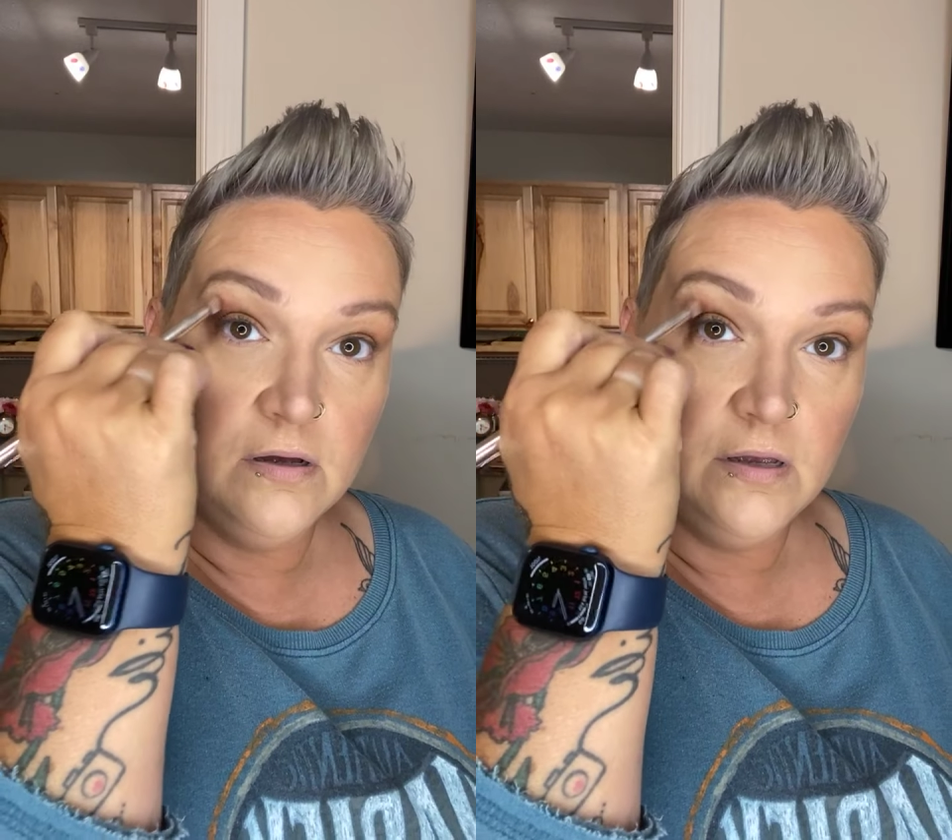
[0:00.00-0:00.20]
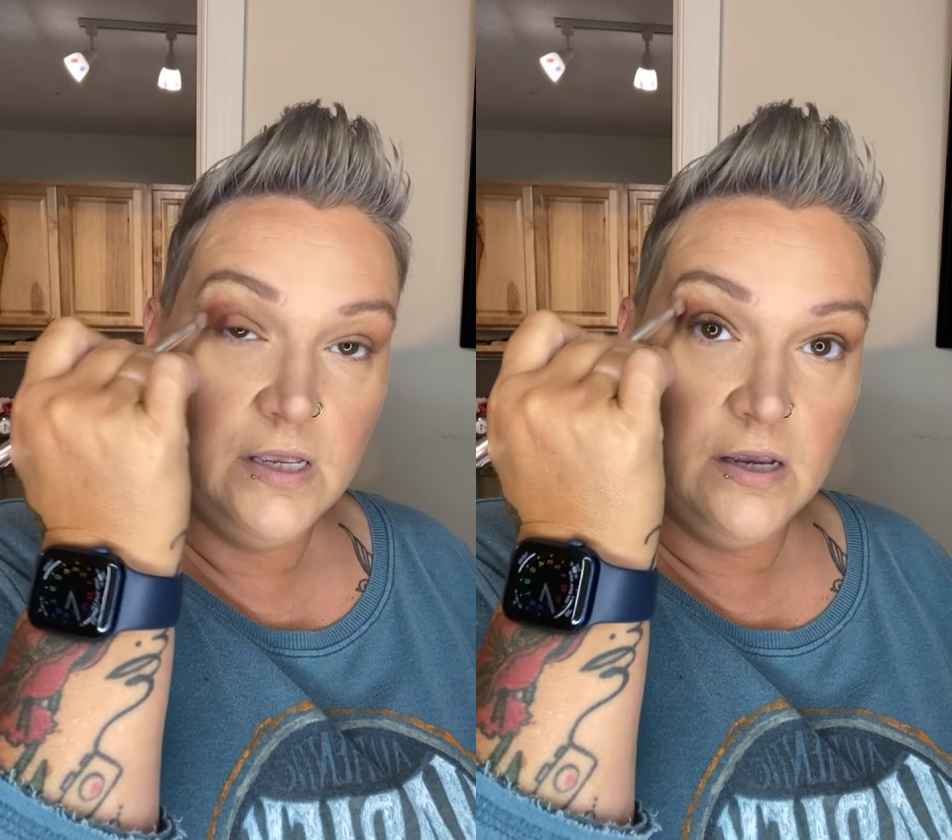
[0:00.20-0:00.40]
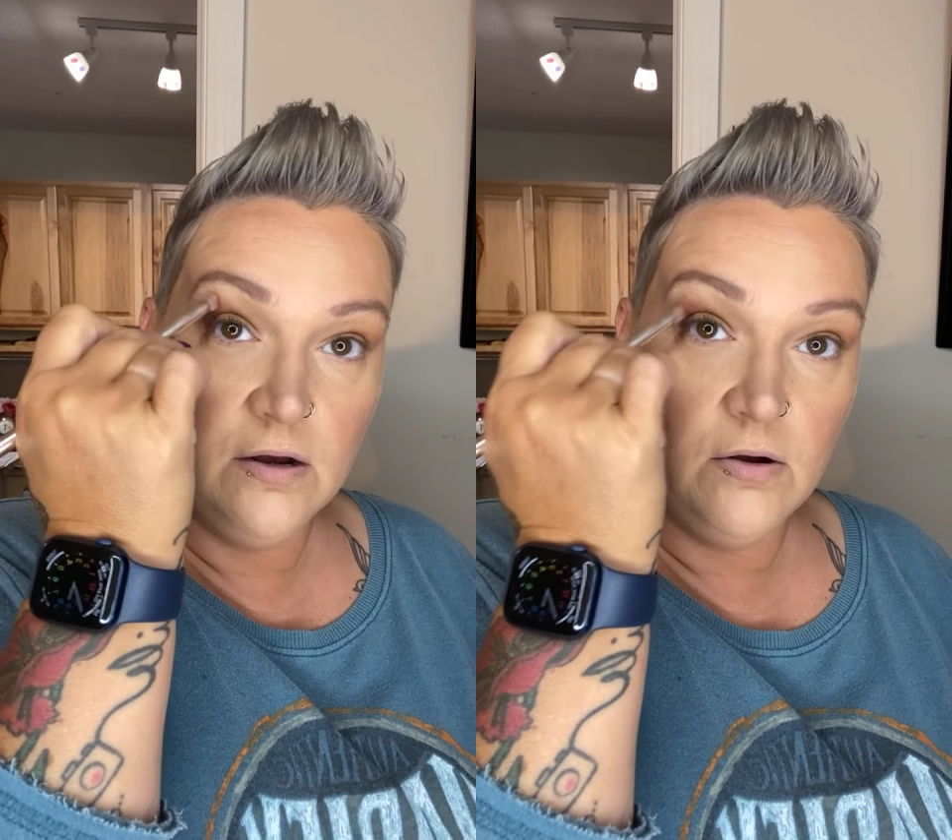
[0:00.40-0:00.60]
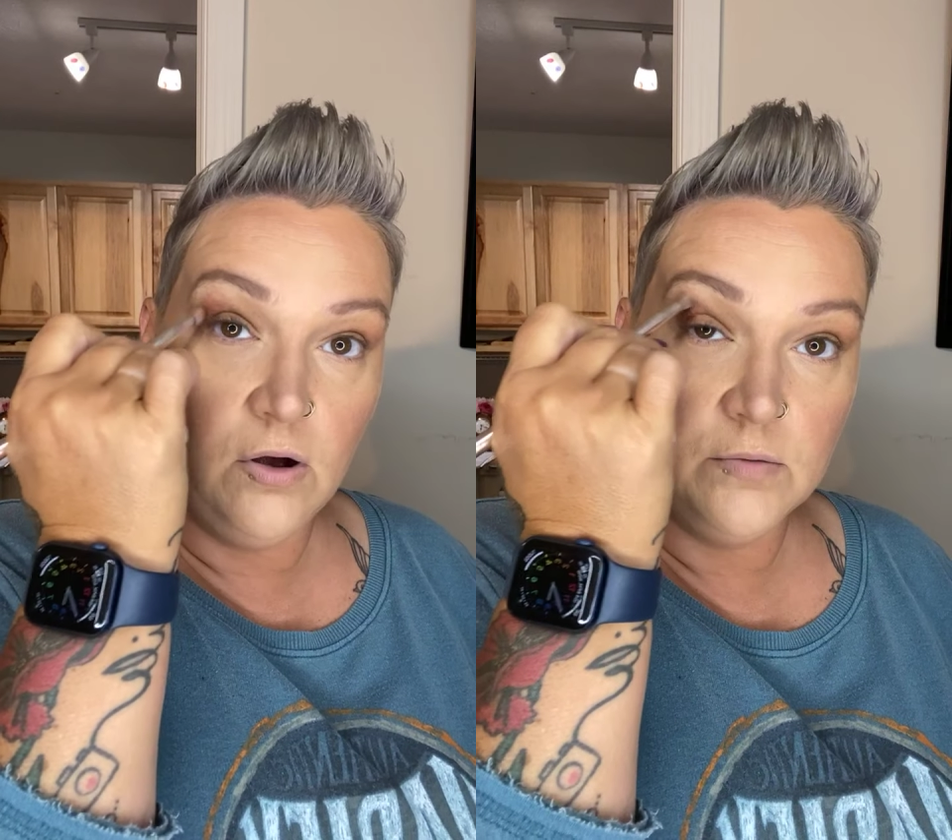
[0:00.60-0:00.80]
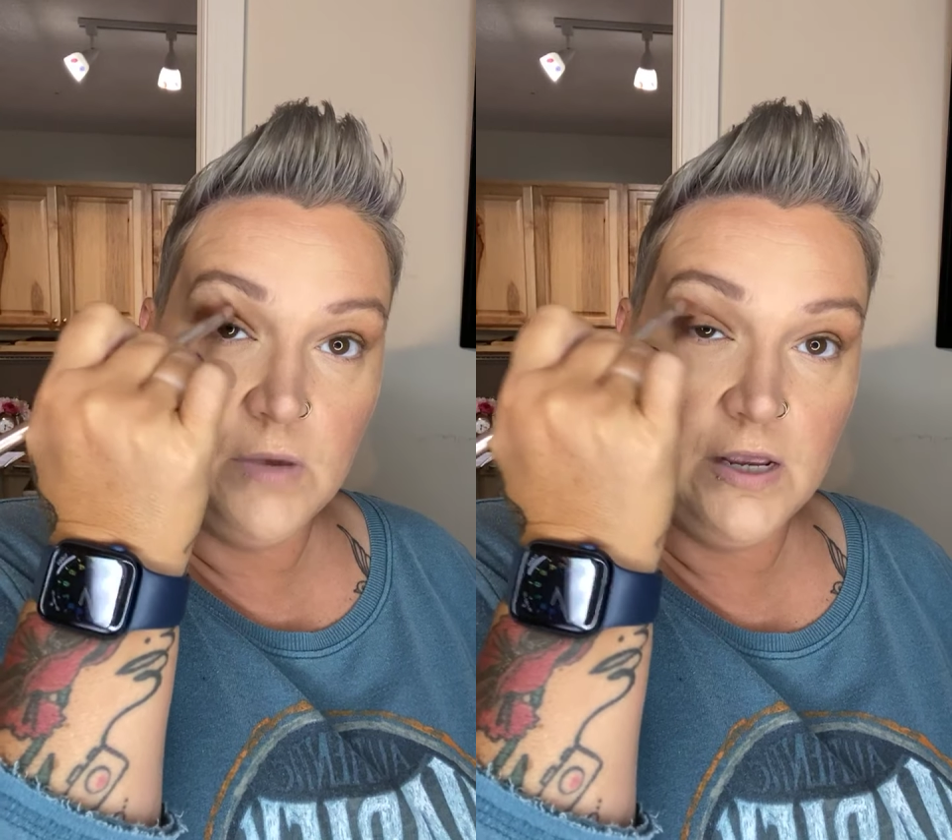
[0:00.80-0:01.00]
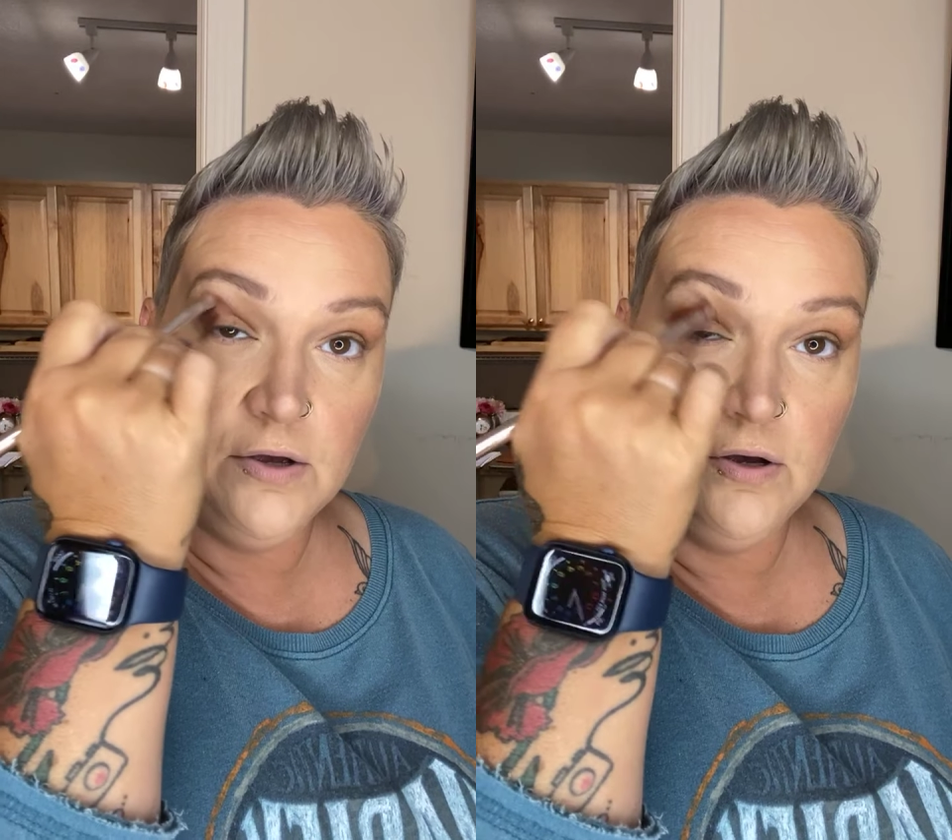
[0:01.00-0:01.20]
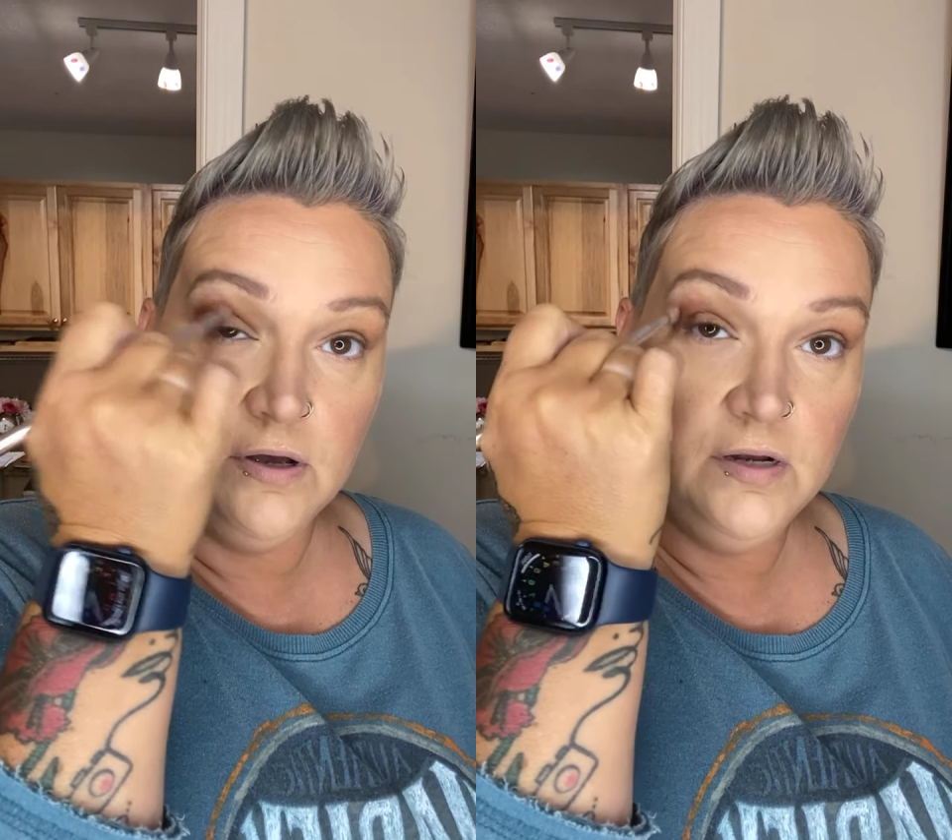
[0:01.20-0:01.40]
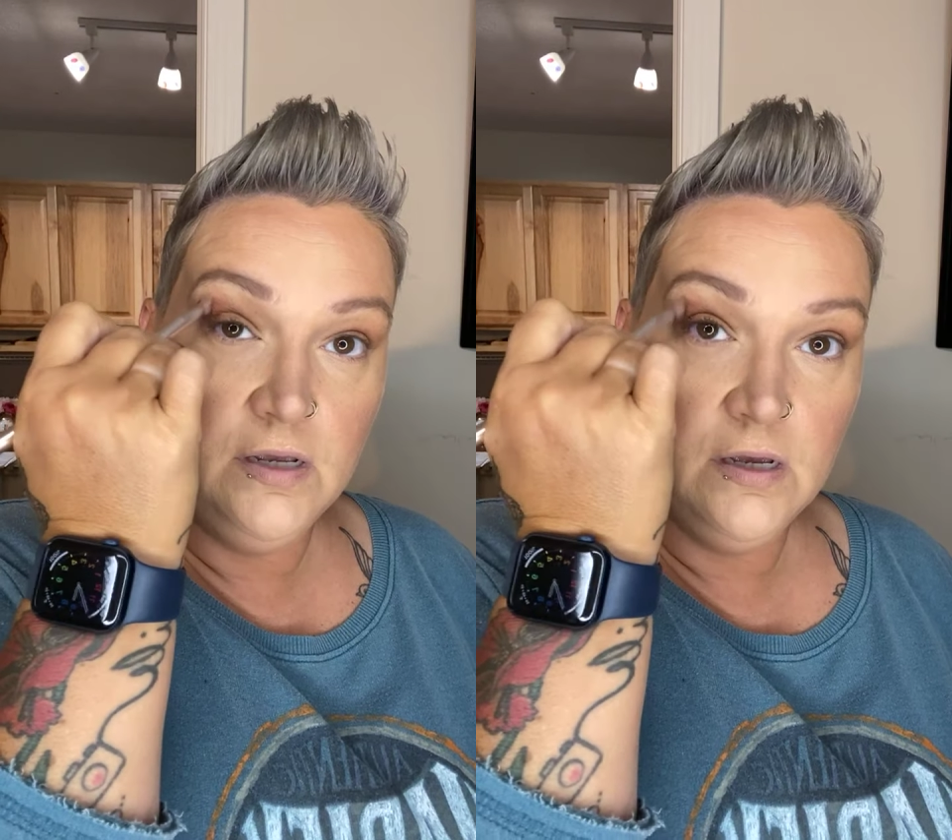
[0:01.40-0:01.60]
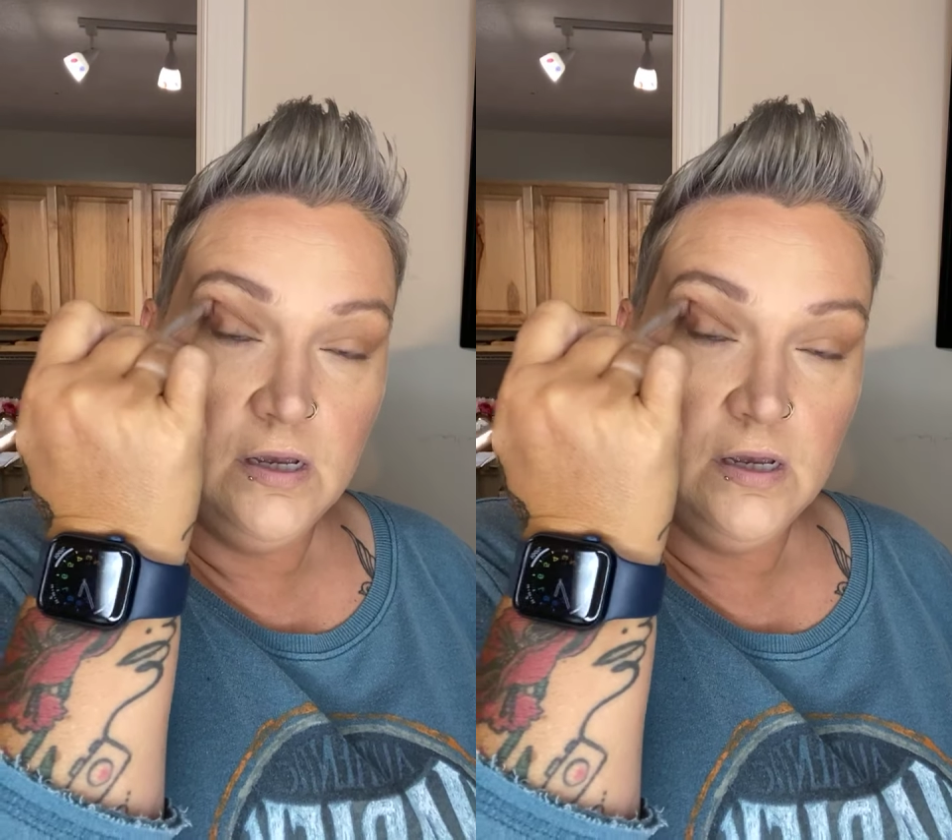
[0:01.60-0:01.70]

here on my hood,